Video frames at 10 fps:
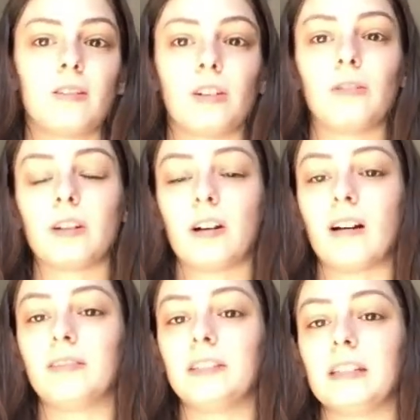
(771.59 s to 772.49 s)
you can
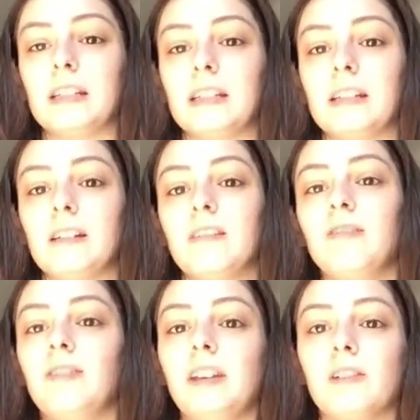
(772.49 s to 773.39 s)
often
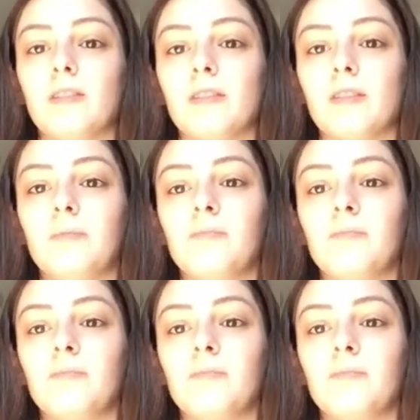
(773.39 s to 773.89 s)
feel